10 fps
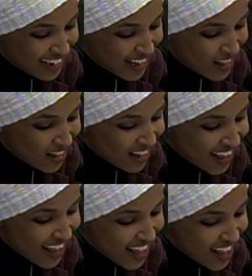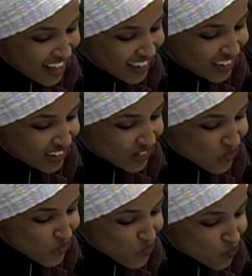And
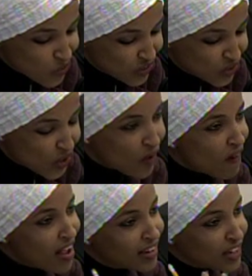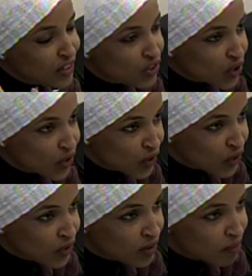is there an
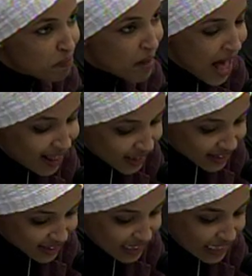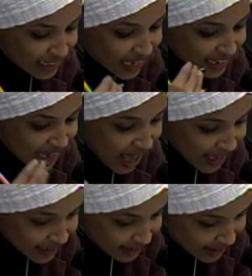internal policy that
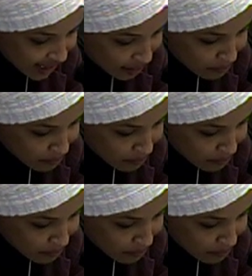guides that